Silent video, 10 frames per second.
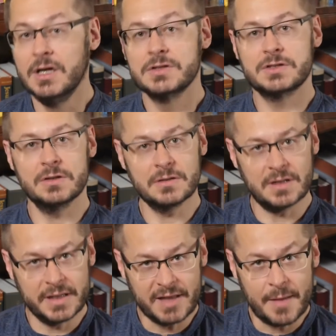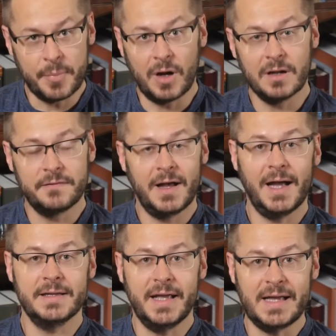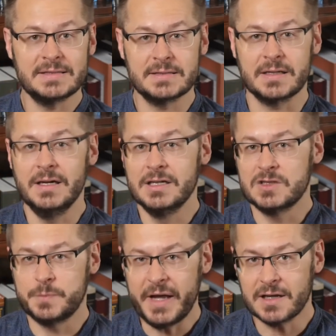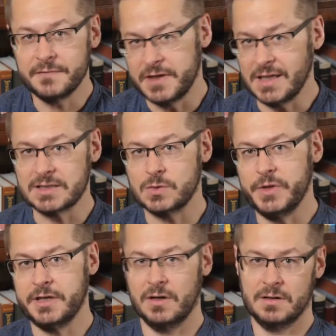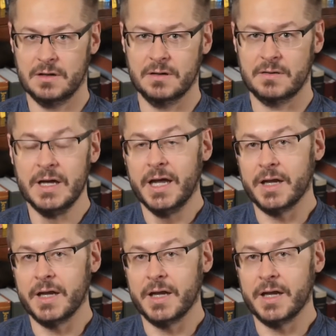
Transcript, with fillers: Circling that ball of hot gas is a speck of dust we call Earth.